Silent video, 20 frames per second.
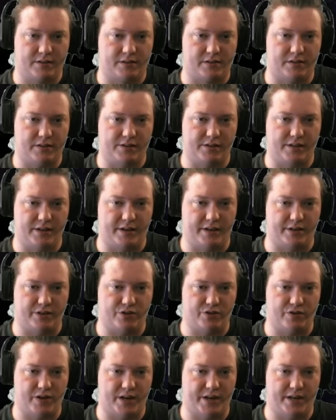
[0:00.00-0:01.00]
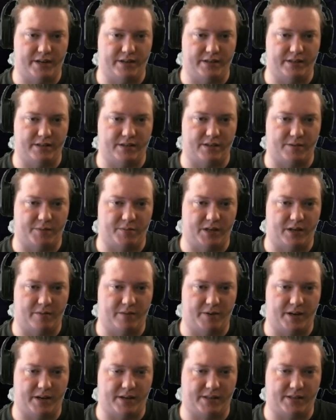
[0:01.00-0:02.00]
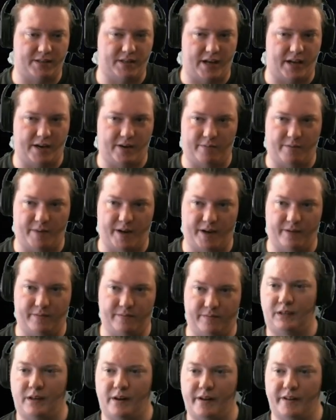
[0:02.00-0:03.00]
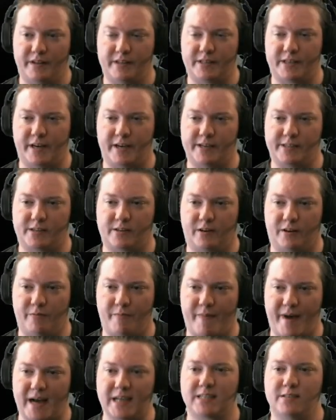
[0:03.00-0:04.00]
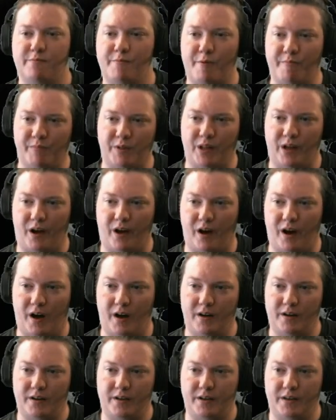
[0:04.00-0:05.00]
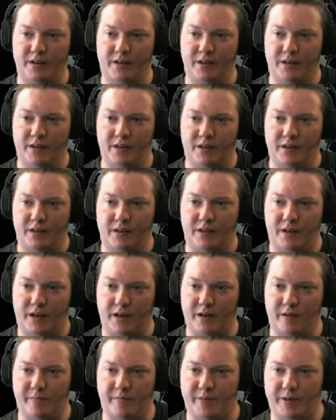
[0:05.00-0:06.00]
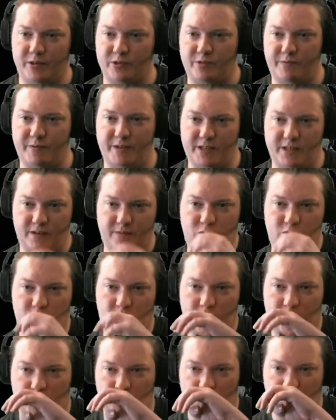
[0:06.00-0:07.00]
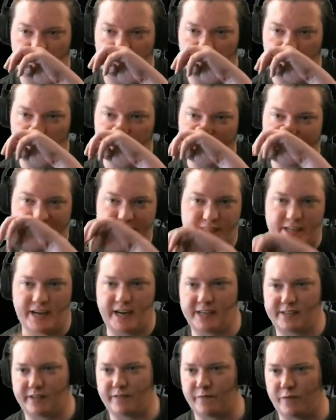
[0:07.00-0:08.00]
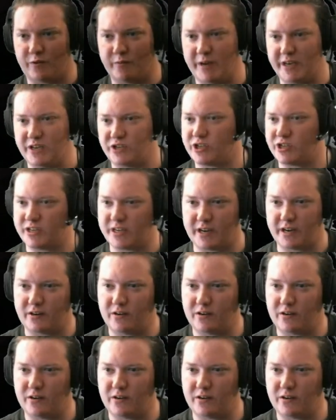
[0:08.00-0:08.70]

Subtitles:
Because getting shredded is something I'm not excited about. This guy is called Maximum Law, and he appears to be some sort of crazy-ass information